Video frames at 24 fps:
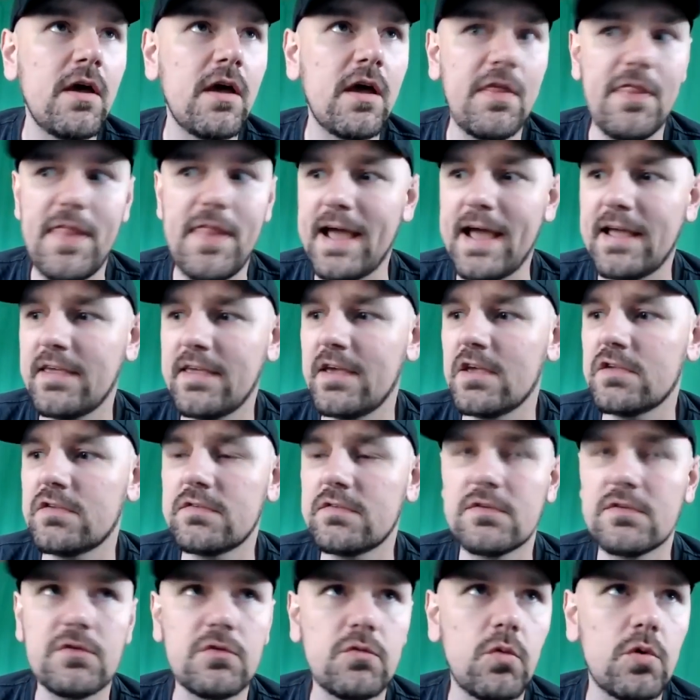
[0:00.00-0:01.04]
In that
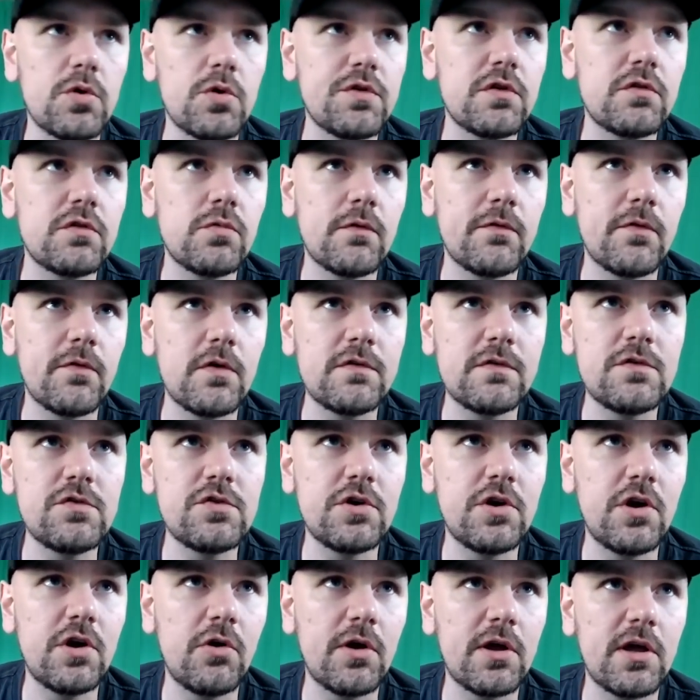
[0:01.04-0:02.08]
case, we're just reverse
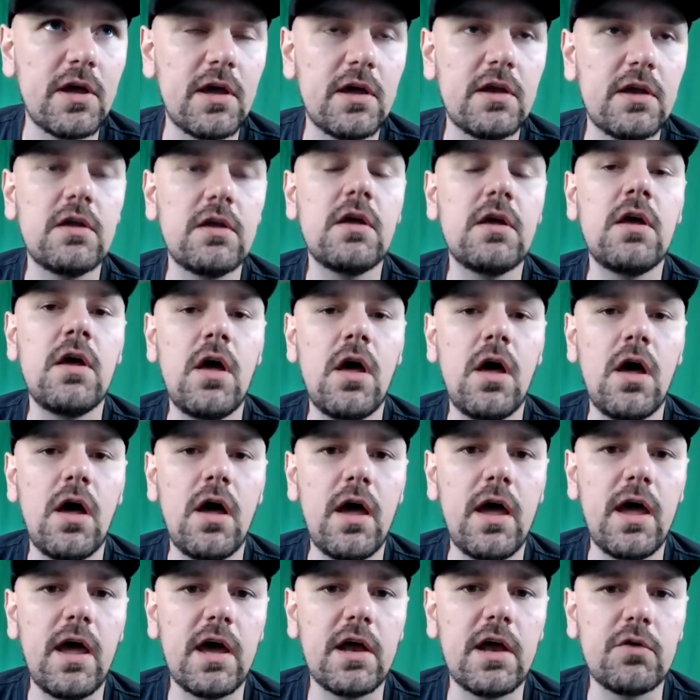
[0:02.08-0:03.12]
engineering it,
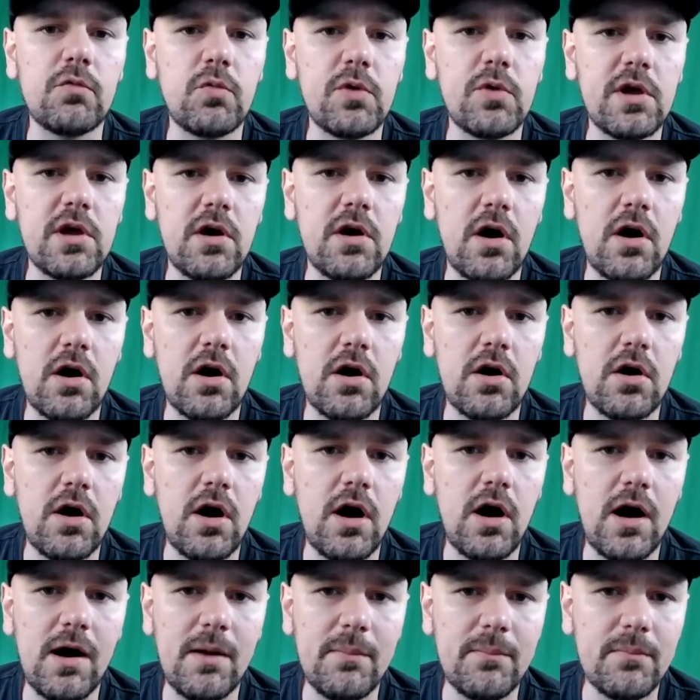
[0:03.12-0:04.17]
and we are
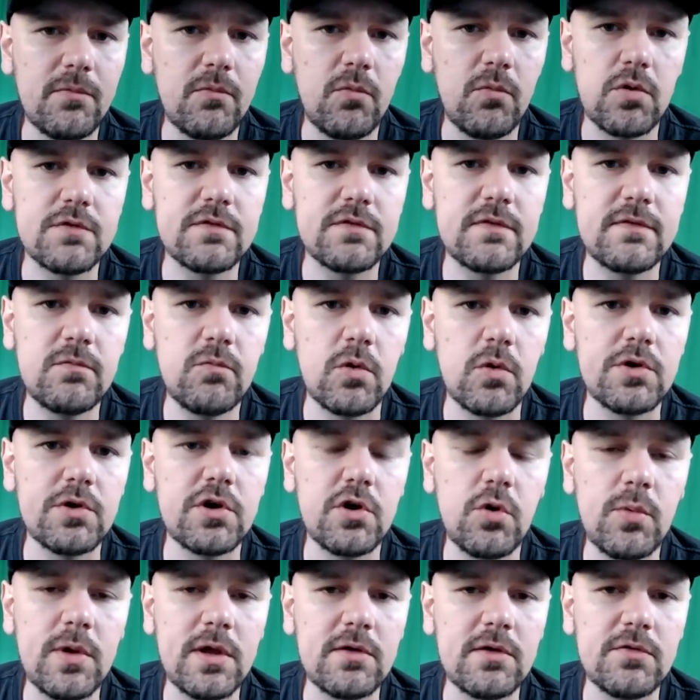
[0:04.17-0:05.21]
um, we're we're
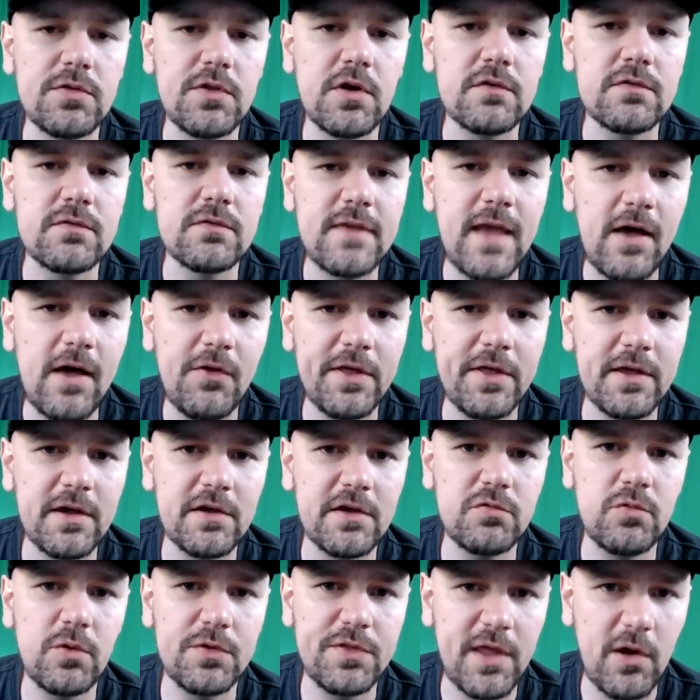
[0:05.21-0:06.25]
doing. They're telling
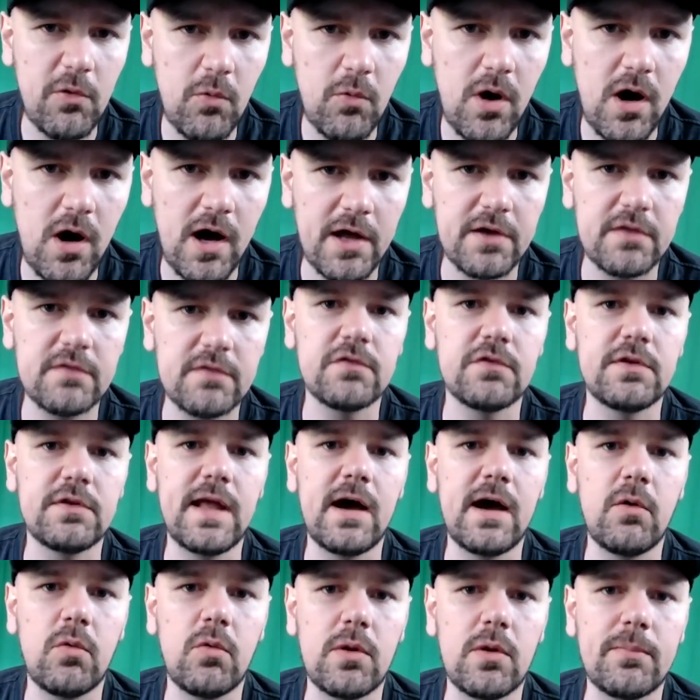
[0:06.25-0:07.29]
us what they want, so
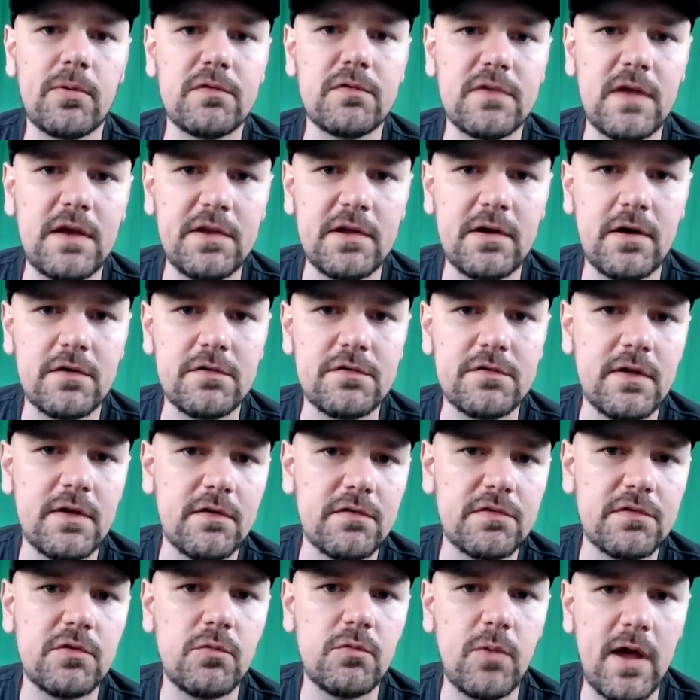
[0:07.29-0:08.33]
now we're presenting
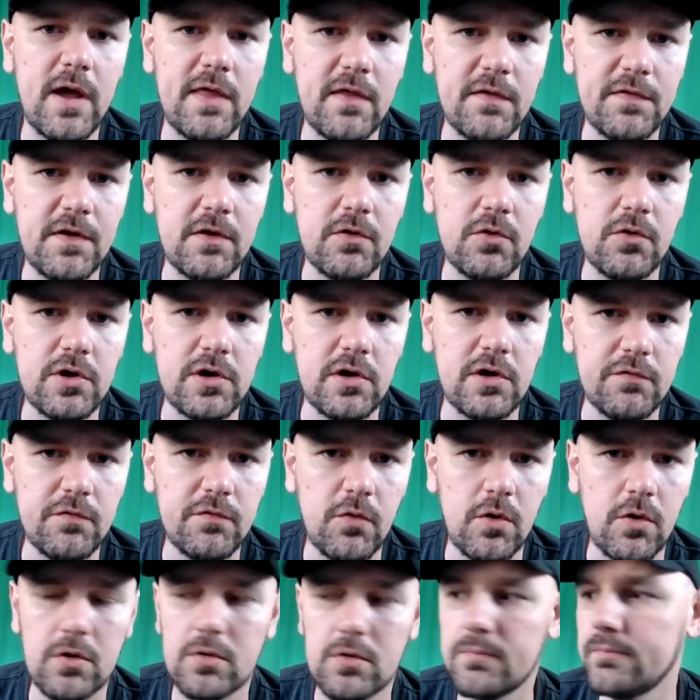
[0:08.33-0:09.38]
ourselves the way that they're looking
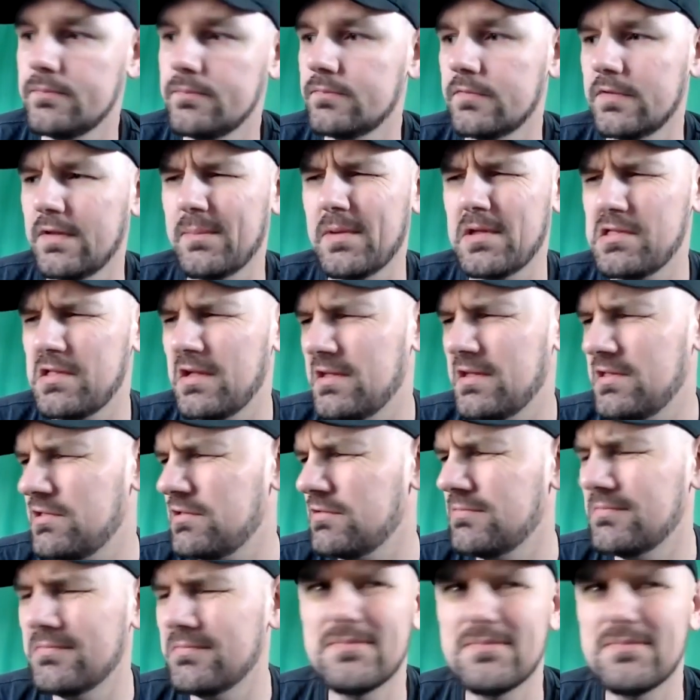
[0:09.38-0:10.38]
for. Does that make sense?